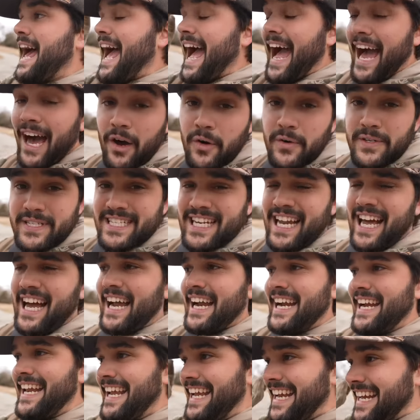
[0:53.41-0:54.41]

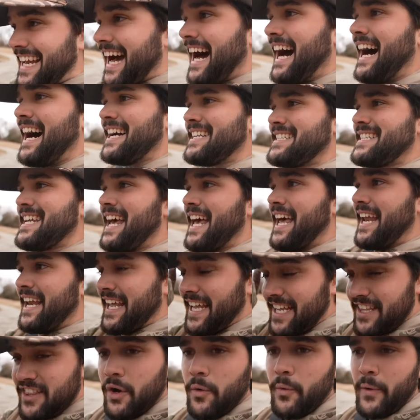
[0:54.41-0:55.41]
outside in a hot tent
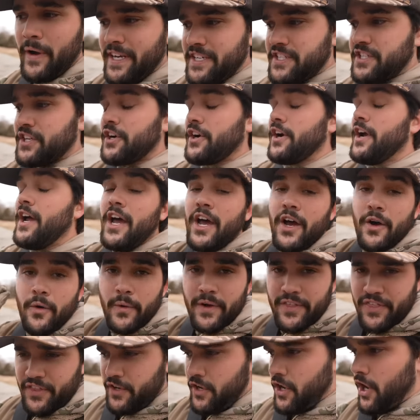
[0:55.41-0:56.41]
in the winter
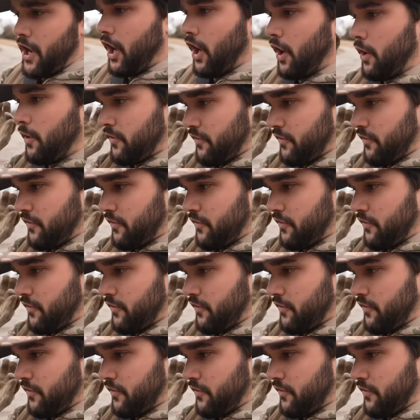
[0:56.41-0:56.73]
with no